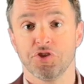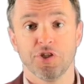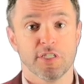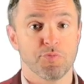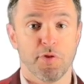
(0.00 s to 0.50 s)

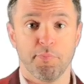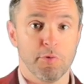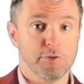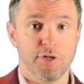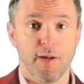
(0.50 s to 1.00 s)
just with
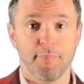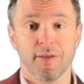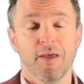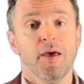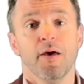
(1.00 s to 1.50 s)
bootstrapping,
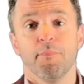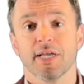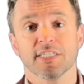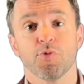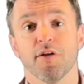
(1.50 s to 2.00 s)
but
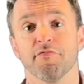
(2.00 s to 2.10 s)
guess what?